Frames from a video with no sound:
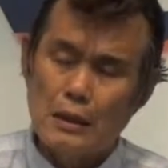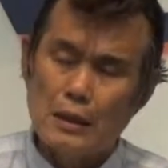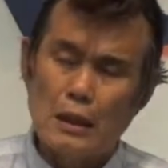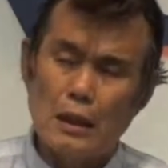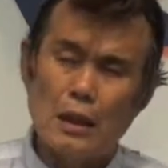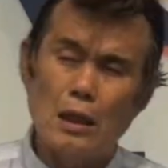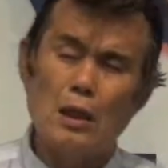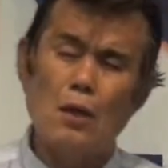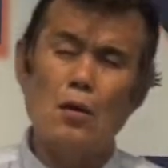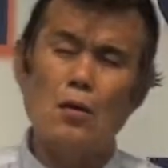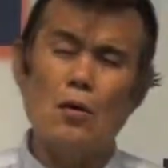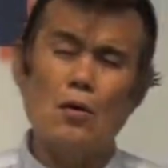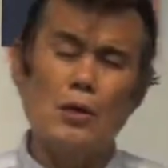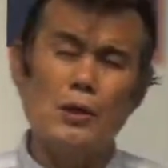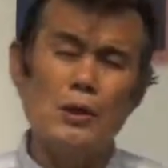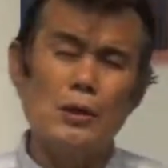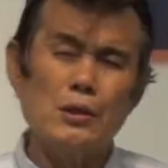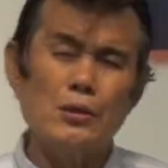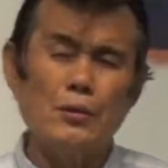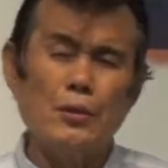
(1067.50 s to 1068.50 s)
uh,
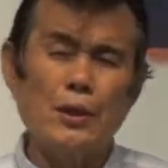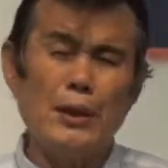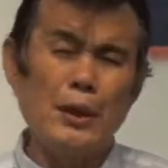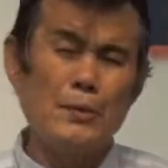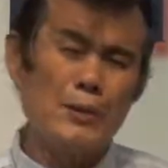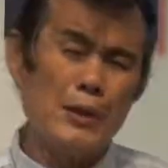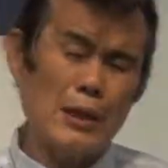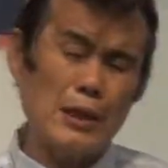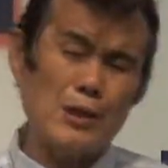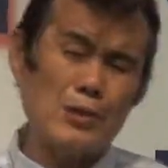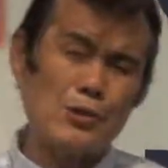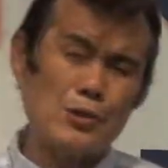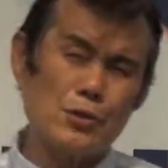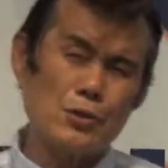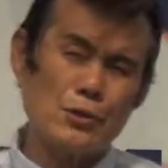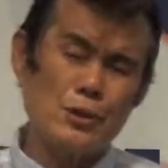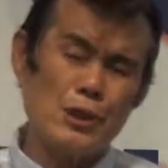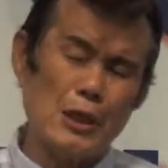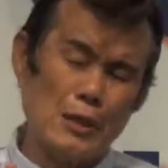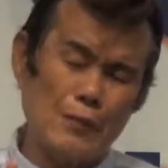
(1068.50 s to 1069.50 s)
according to
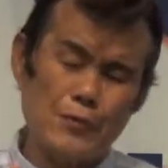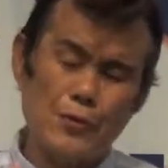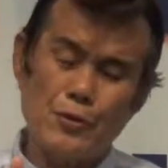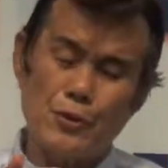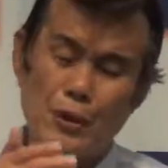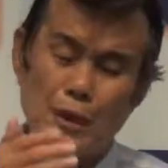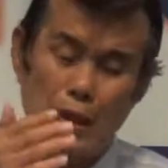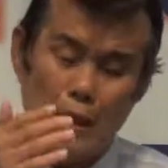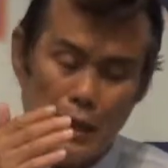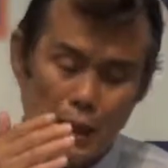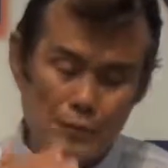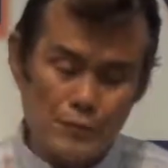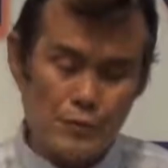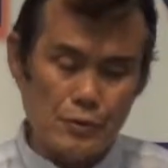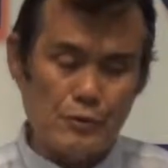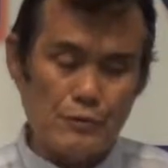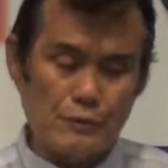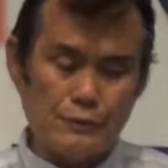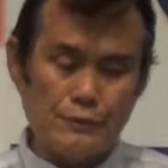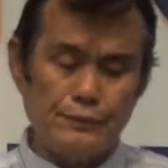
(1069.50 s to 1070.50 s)
Revelation chapter
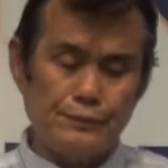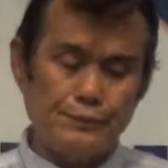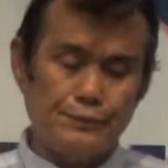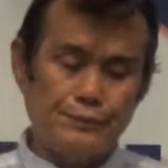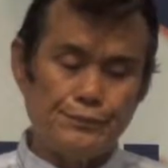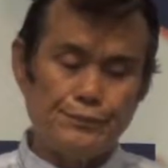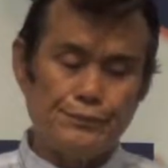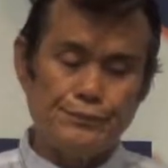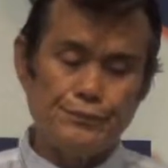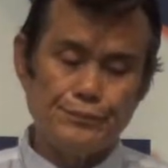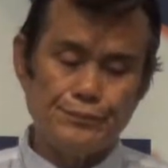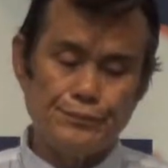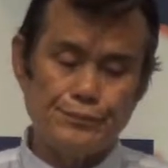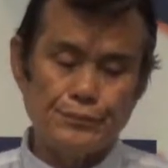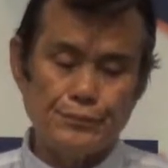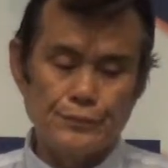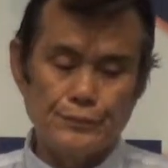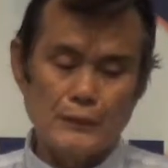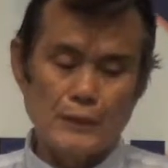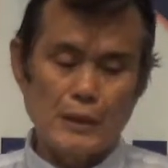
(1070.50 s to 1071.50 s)
11,
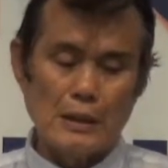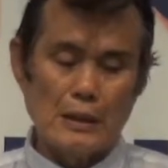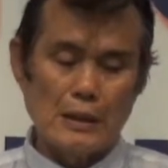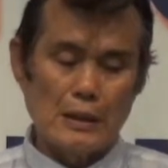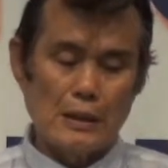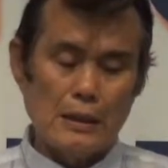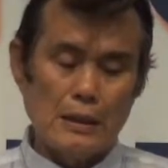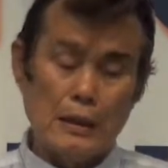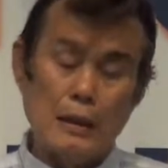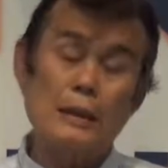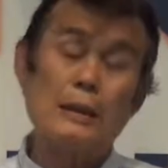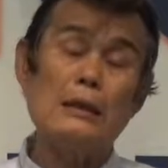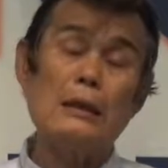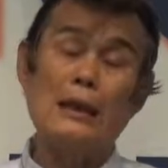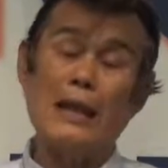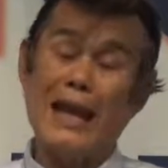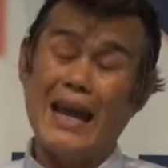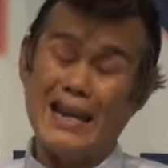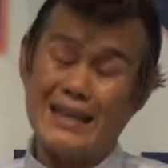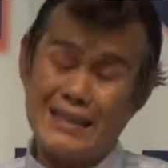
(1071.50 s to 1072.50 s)
in the
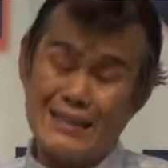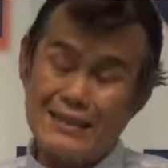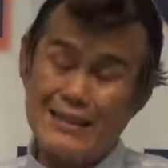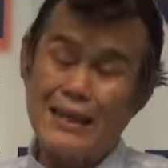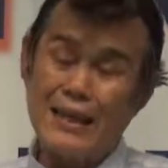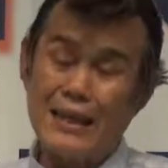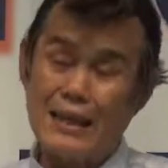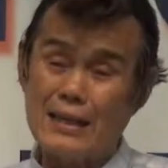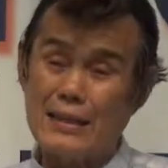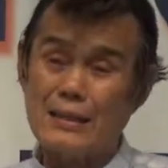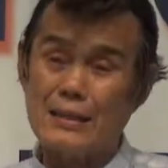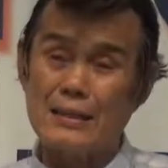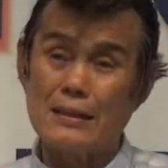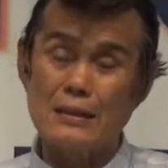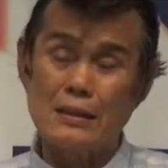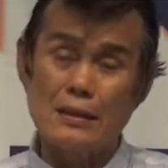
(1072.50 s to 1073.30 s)
last days,